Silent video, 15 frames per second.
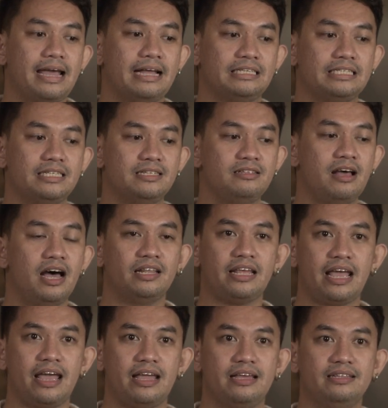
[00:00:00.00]
it's
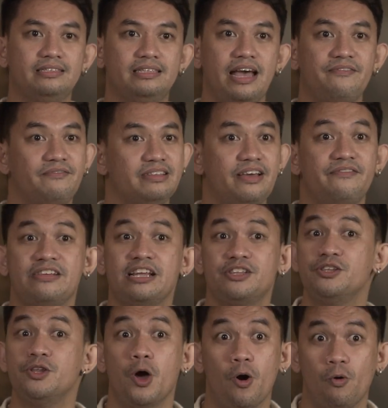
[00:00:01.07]
not a
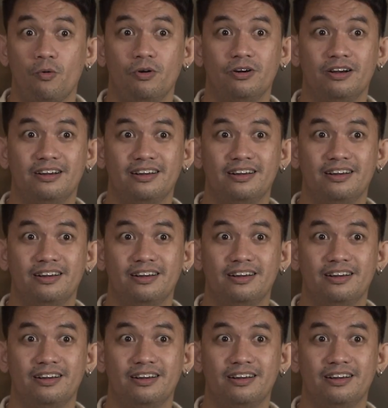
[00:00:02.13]
definite no.